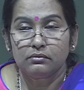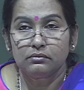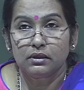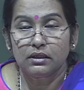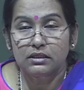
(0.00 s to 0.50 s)

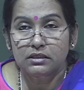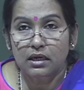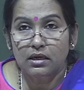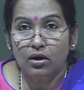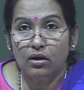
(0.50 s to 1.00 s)

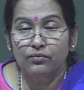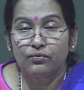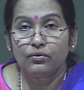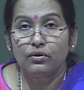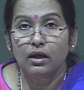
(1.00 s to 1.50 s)

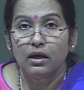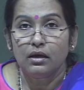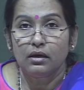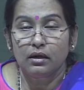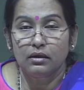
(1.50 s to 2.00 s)
unfold,
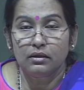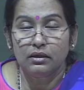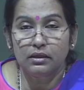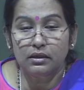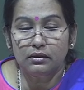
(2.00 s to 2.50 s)

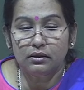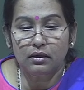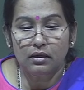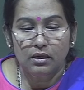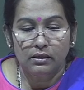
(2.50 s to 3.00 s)
learn
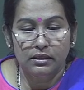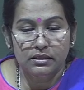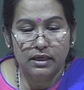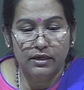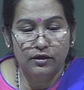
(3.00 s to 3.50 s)
this
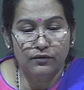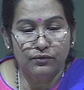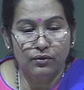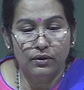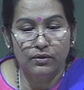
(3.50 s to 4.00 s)
kind of
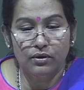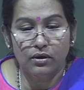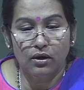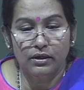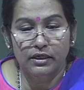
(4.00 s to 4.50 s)

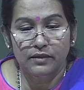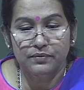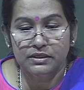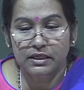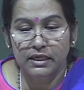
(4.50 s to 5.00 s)
cognitive
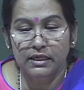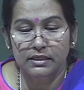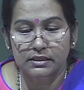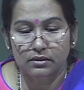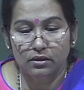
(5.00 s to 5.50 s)
skills,